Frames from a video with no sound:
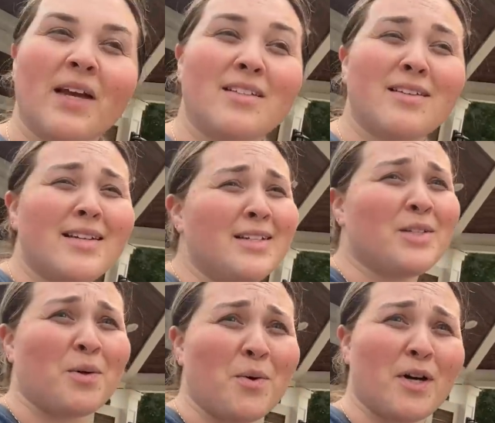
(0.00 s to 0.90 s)
It's looking
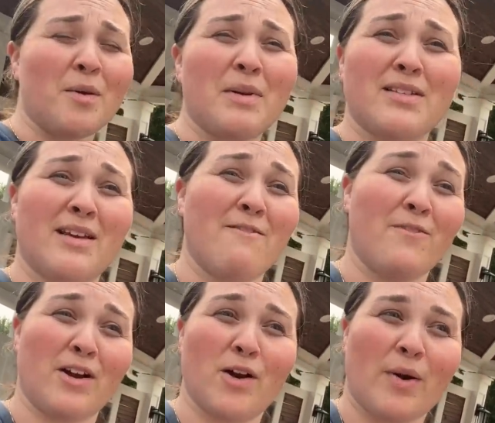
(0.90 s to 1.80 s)
so good, but it's looking
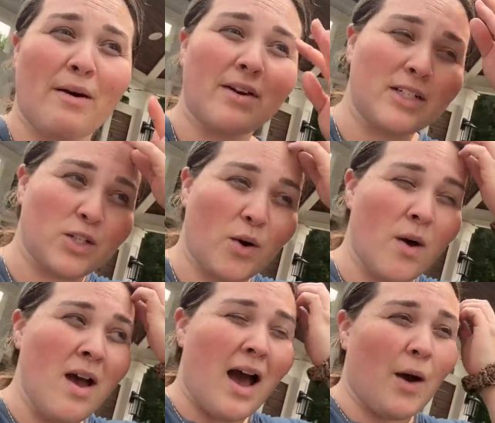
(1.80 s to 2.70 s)
very crowded. So
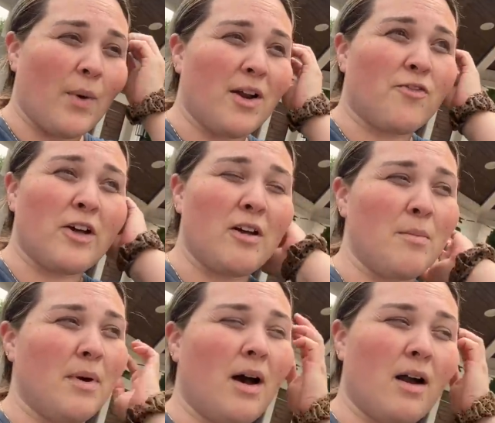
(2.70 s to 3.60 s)
I want to
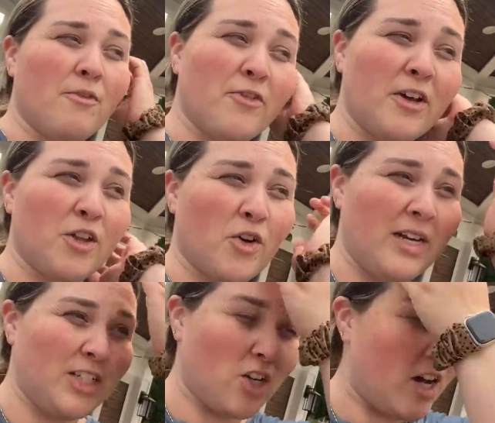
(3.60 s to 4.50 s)
film, or fill the
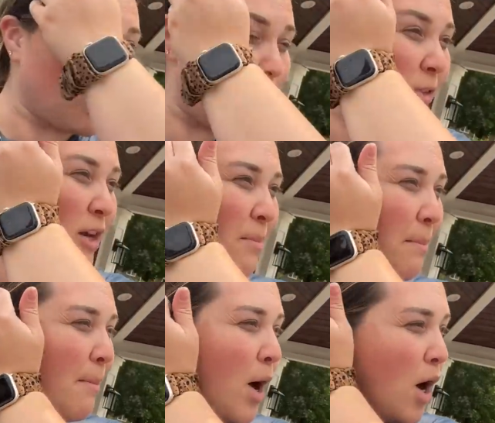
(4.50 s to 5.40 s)
green stalks. Hopefully
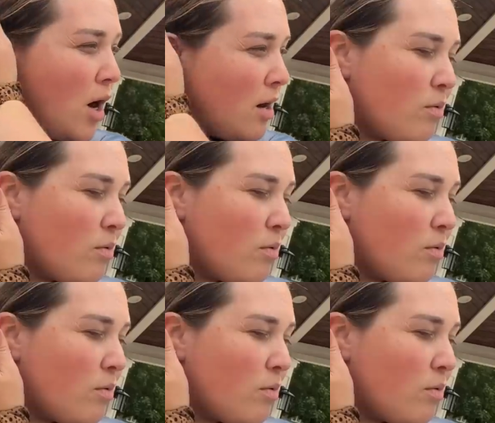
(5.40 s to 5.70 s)
tomorrow,